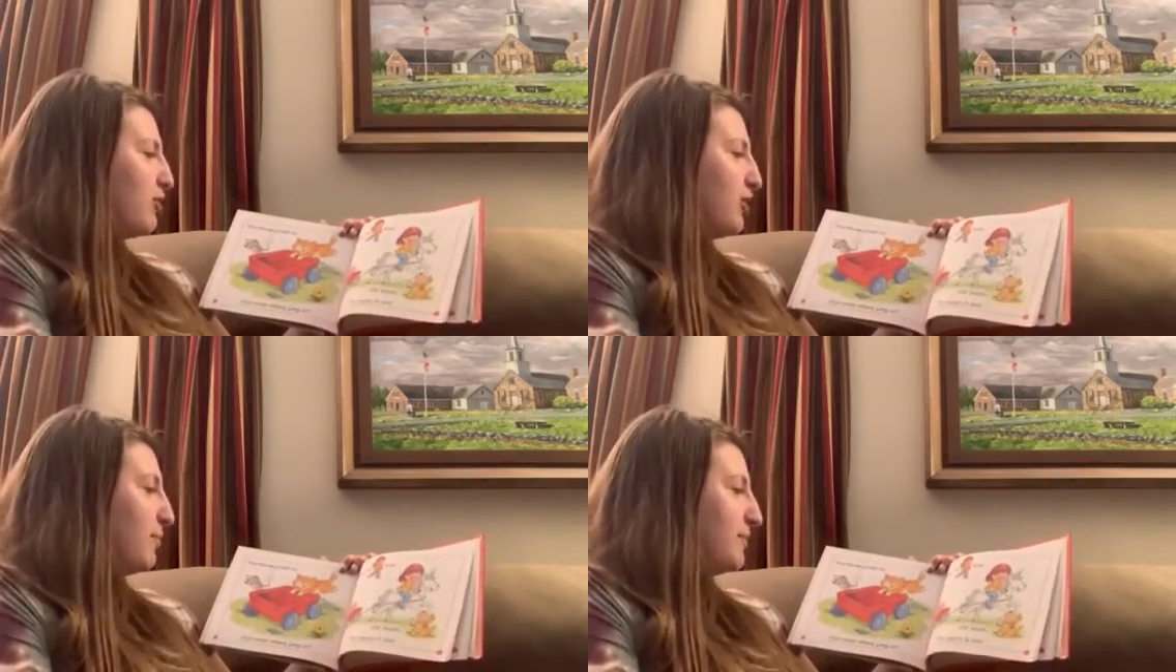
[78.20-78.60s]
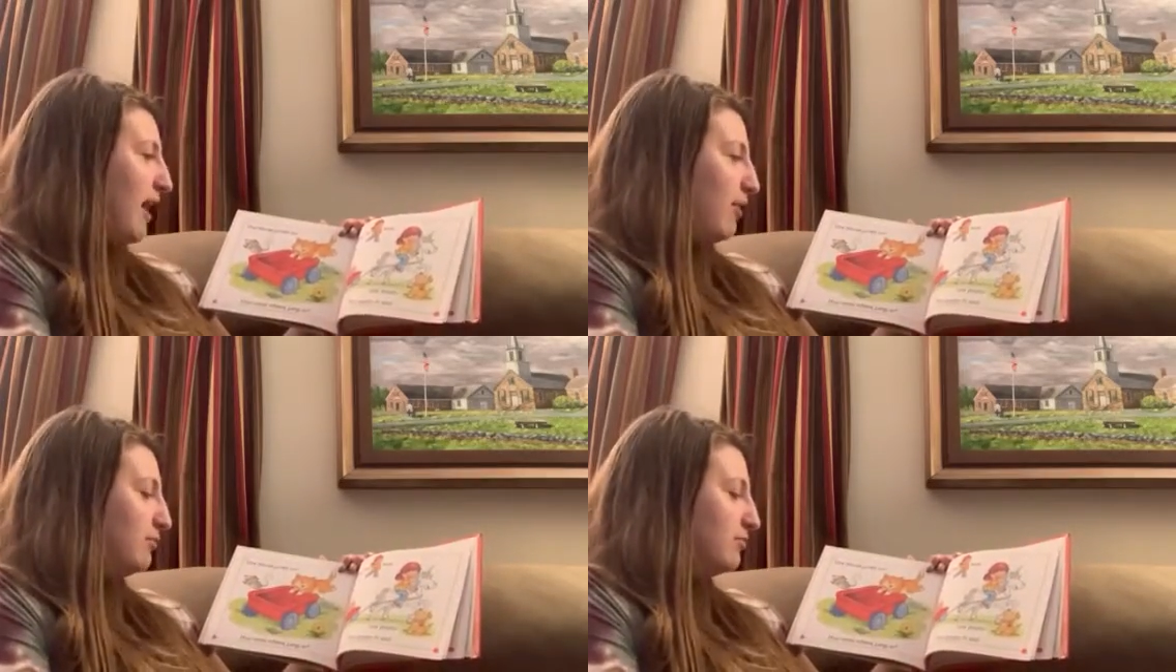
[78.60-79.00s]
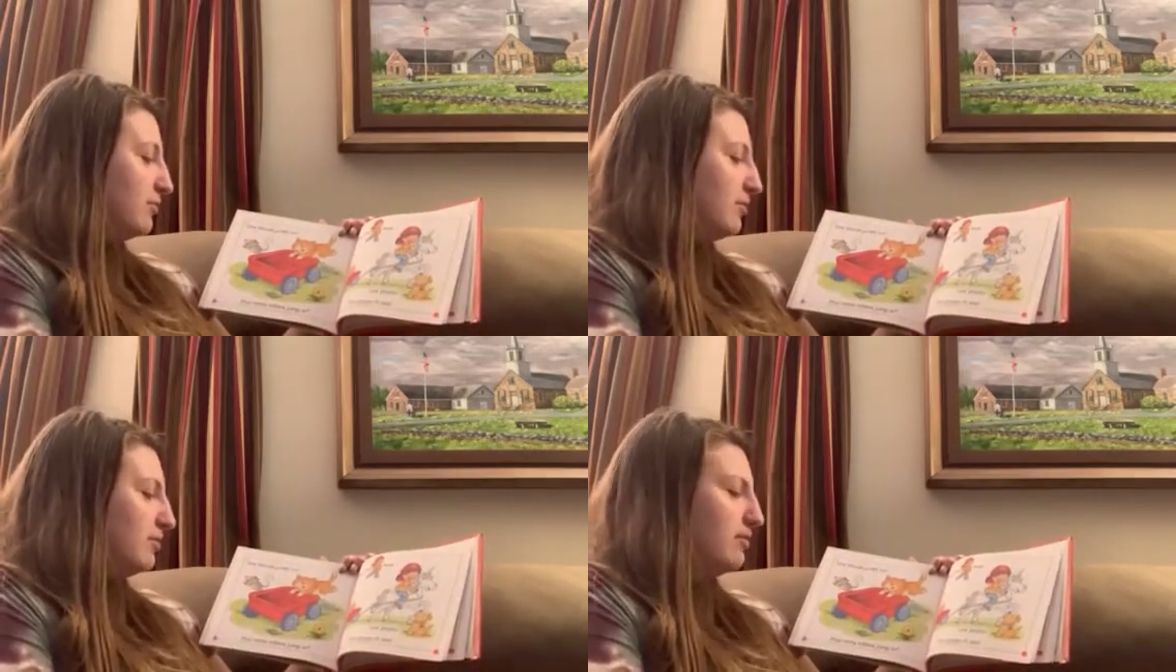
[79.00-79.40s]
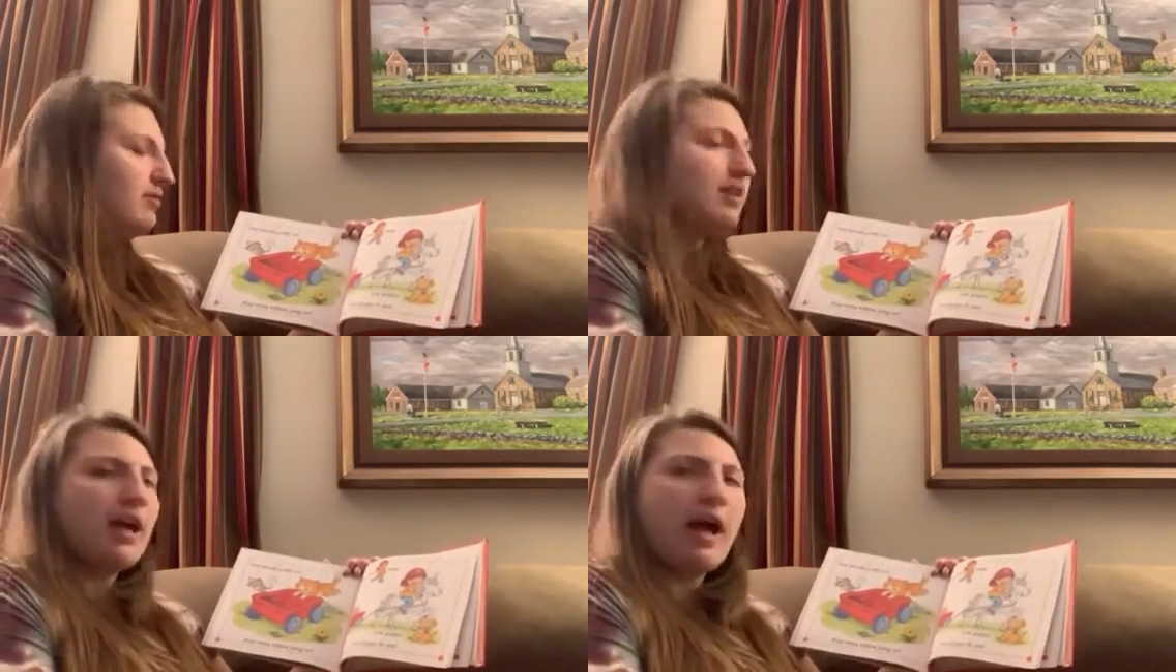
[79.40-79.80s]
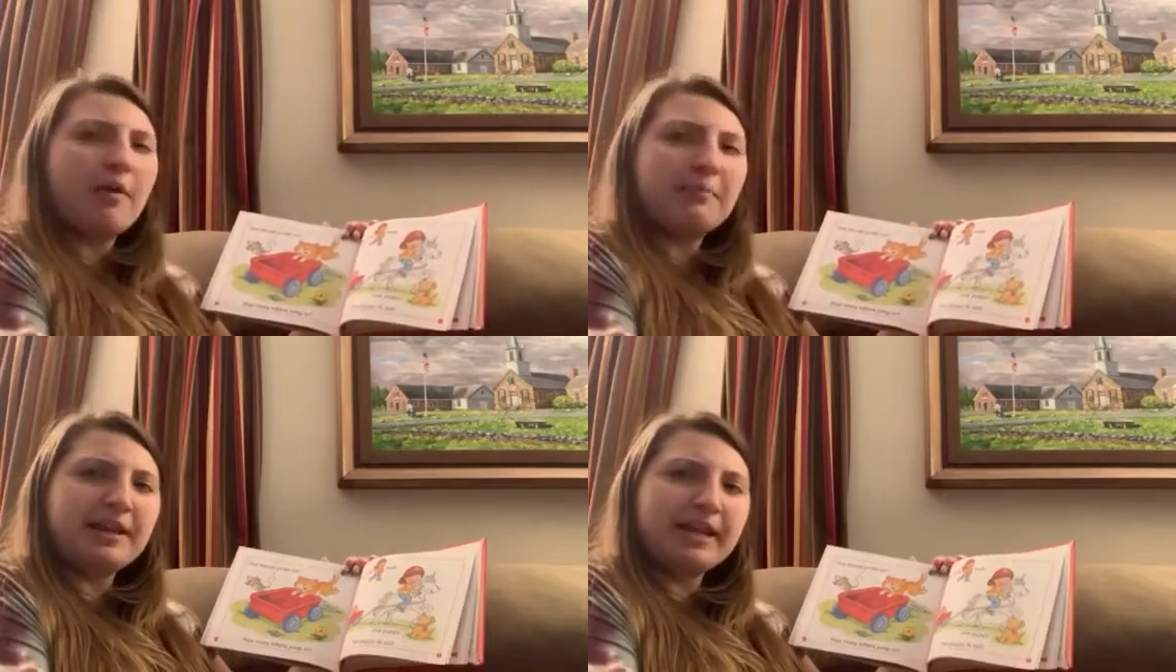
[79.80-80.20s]
jumps out.
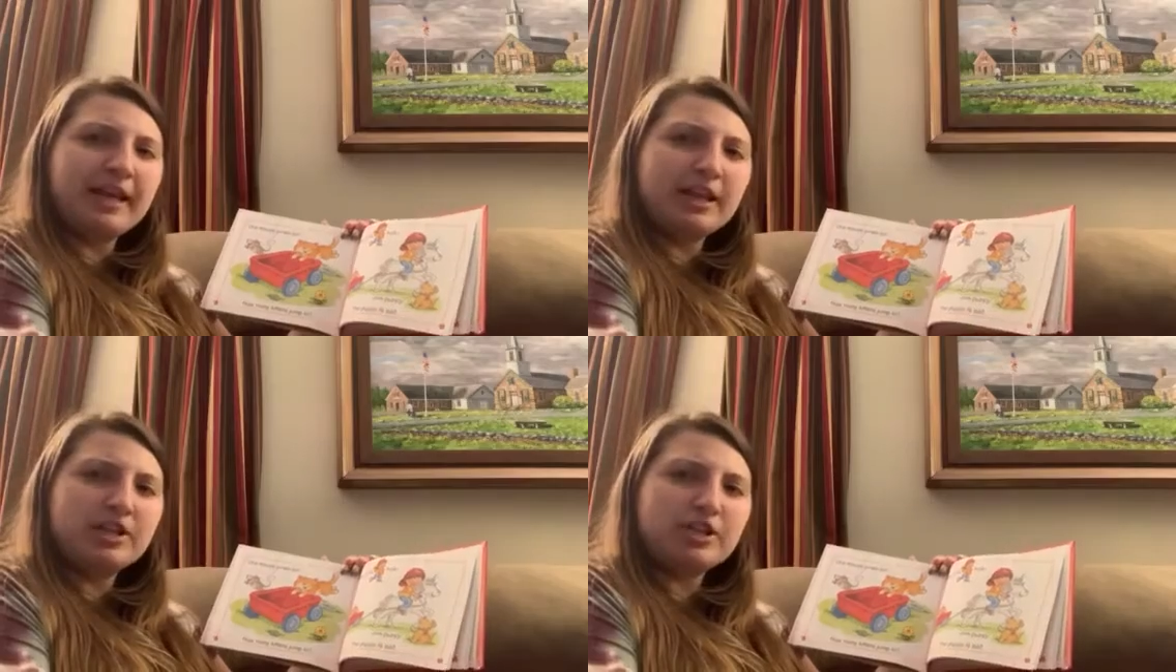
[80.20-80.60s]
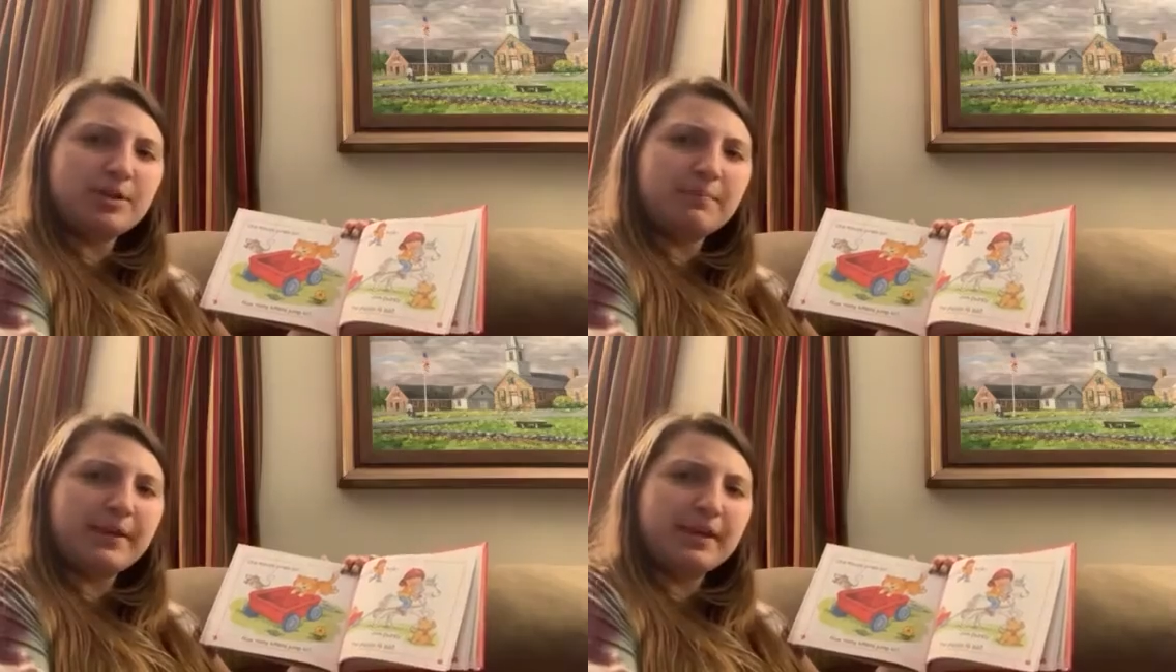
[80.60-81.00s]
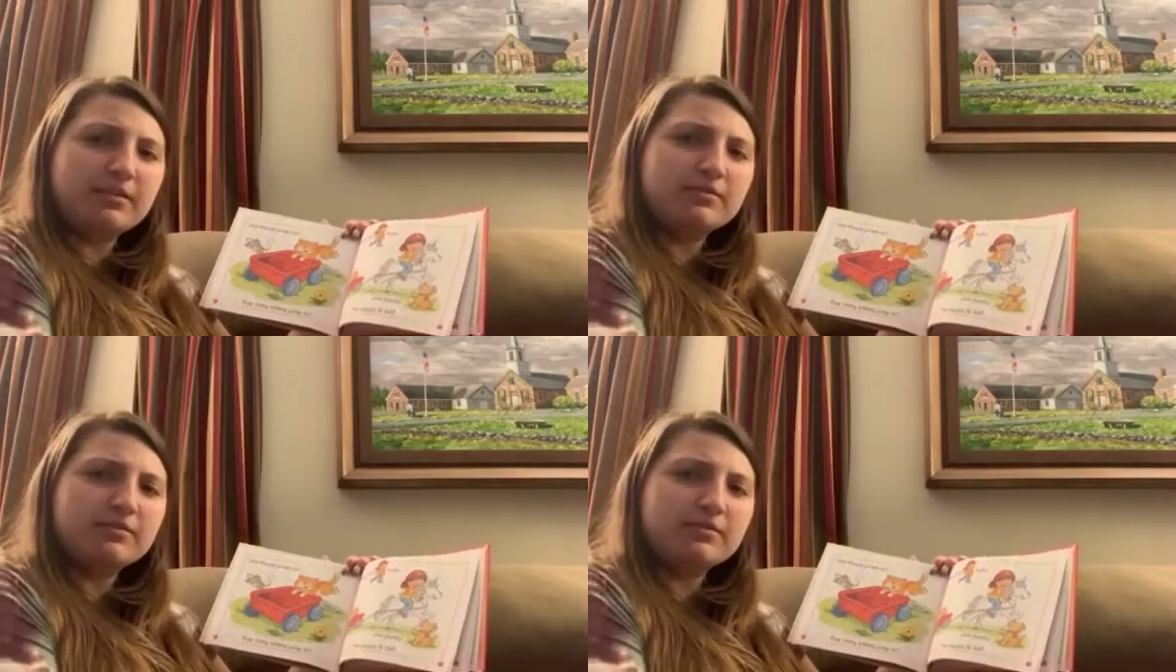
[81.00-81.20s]
How many kittens jump in?